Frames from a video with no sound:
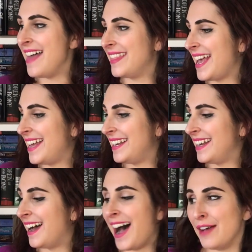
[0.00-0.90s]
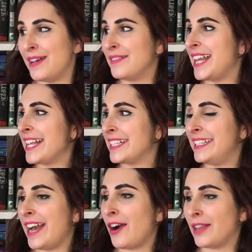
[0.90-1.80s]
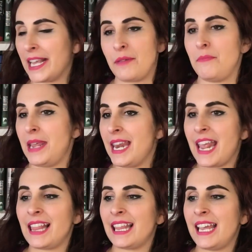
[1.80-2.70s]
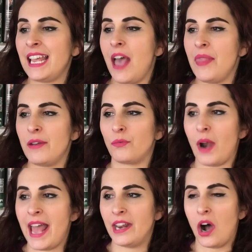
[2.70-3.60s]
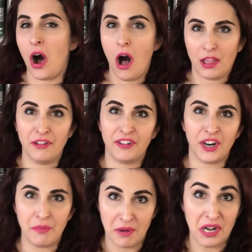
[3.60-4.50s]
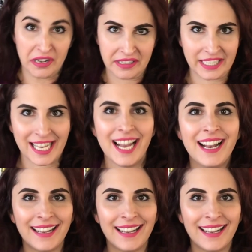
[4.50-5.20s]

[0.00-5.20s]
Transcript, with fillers: And then I found Tessa Dare like immediately and then read all of her books.